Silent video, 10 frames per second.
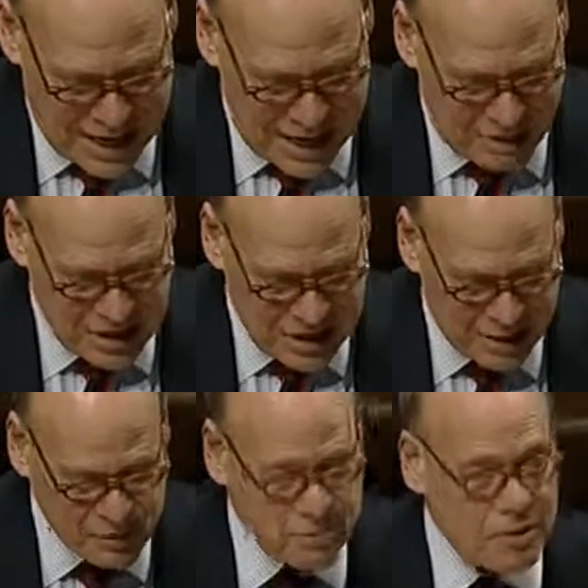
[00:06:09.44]
How many
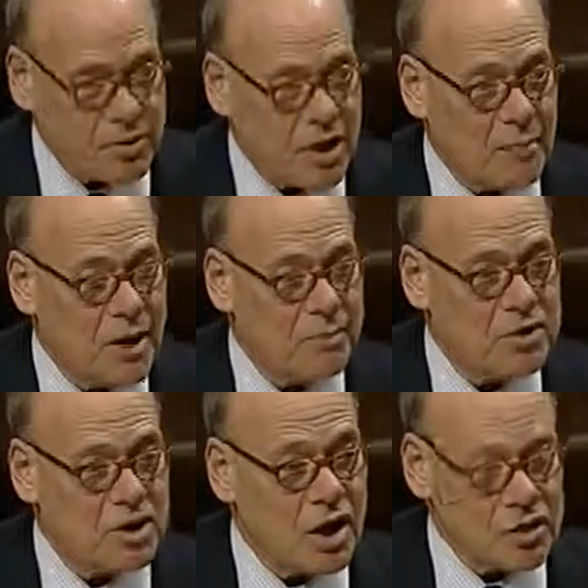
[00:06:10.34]
times have people come up
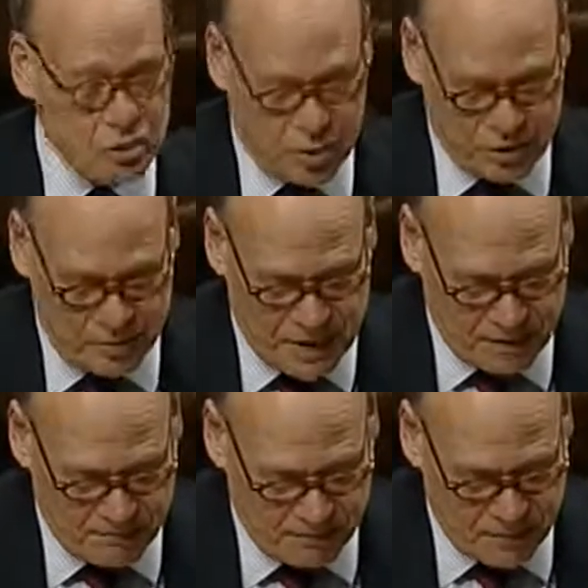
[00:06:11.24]
and talk to us about